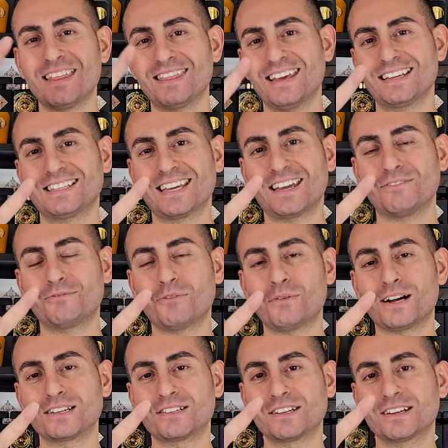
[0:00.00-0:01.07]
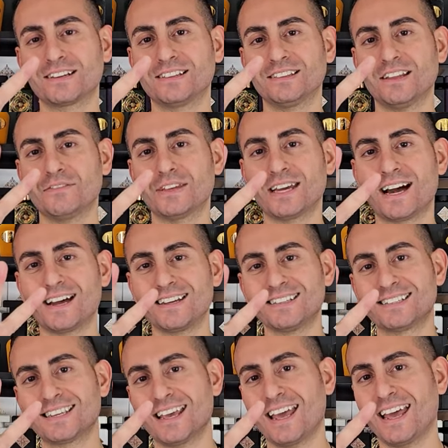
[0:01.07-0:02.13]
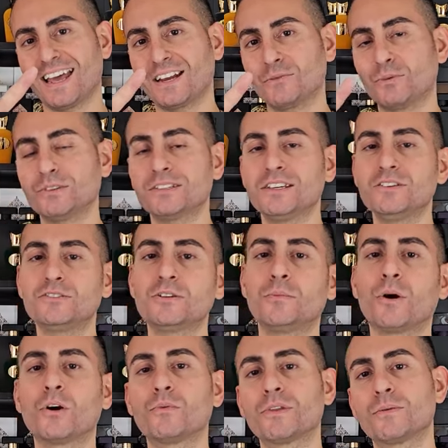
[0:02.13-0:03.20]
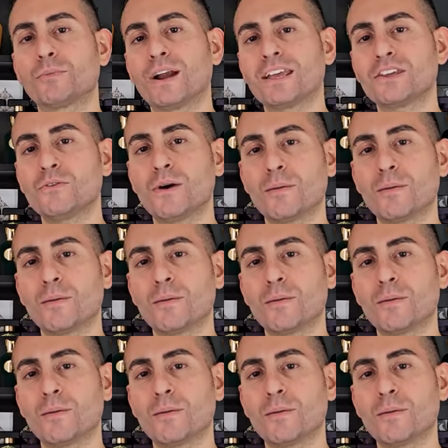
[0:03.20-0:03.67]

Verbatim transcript: Thanks again for watching. Love you guys, and we'll see you tomorrow with a brand new